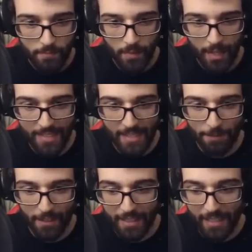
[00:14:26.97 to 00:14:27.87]
I
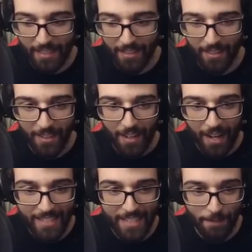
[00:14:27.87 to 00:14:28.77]
definitely needed it.
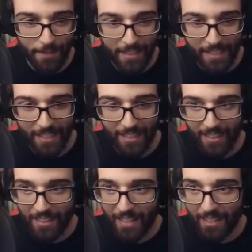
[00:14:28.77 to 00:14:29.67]
I definitely needed it in
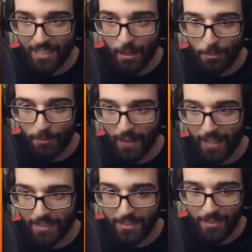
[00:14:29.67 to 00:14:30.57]
the last couple
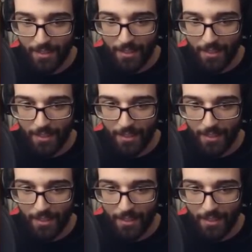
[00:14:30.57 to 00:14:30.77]
fights.